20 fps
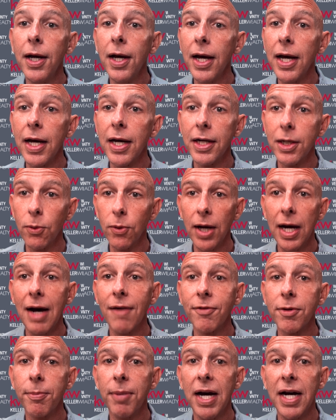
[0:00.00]
And it will
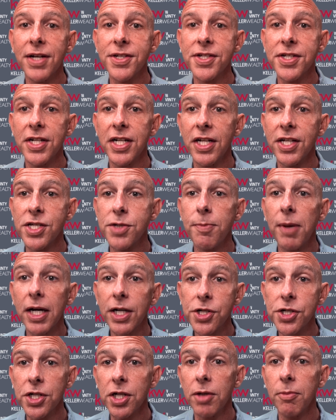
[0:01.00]
have to pass city
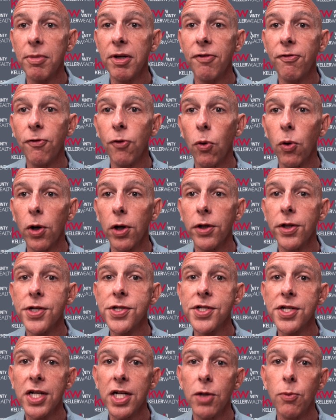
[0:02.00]
inspection before the
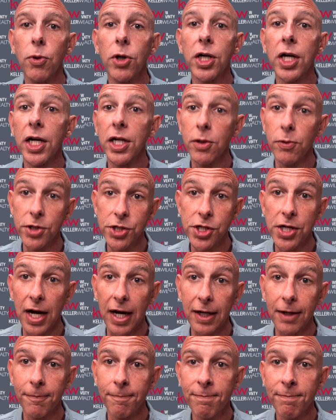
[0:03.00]
city will cut you a check.